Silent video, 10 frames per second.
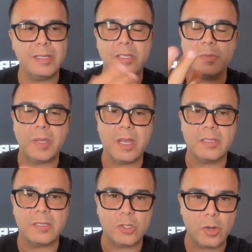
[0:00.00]
and this is
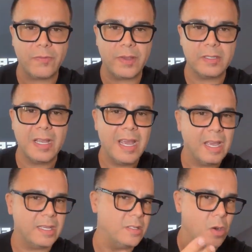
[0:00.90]
because the surface
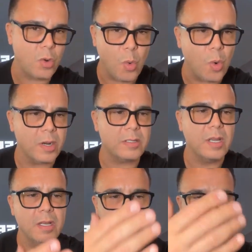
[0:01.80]
is not
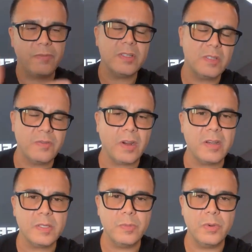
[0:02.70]
coarse. Surface is
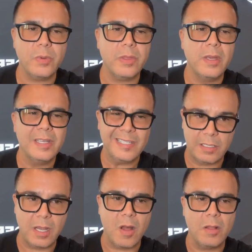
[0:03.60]
very smooth
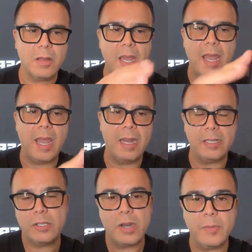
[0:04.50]
still, and
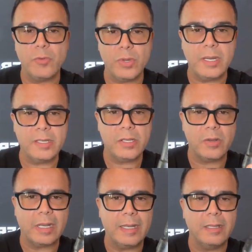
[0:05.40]
it's going to be really easy
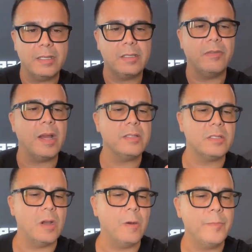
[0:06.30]
to clean this
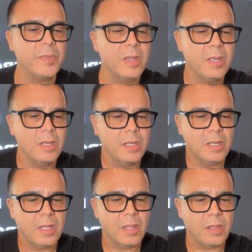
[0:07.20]
device. So
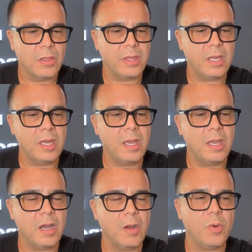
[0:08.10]

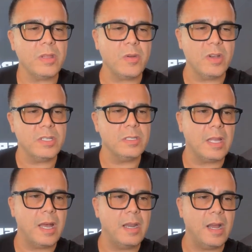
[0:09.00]
one of the
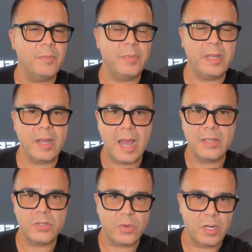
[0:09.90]
questions that I've been
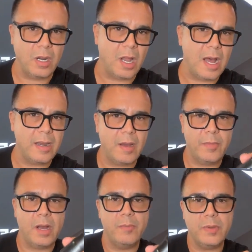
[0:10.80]
answering a lot
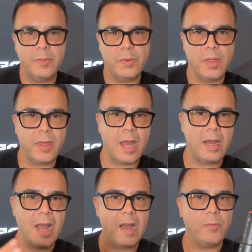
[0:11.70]
among people
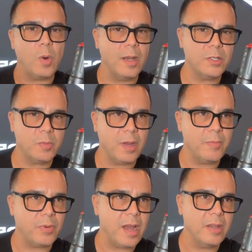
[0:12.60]
that have watched
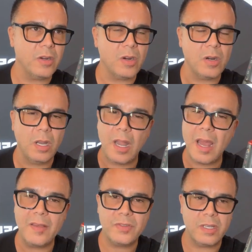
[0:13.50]
my prior
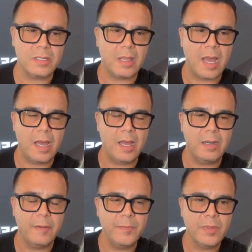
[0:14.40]
lives is
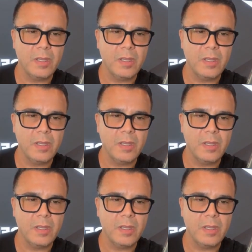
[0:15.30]
that,